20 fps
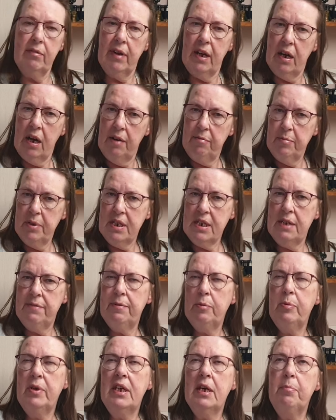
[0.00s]
right, I had myself
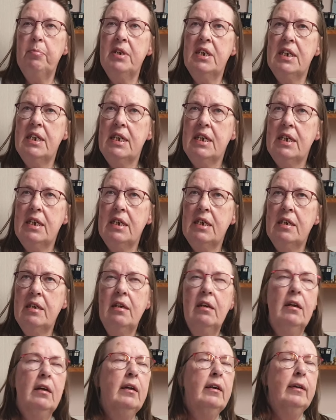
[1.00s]
a wee cup of tea.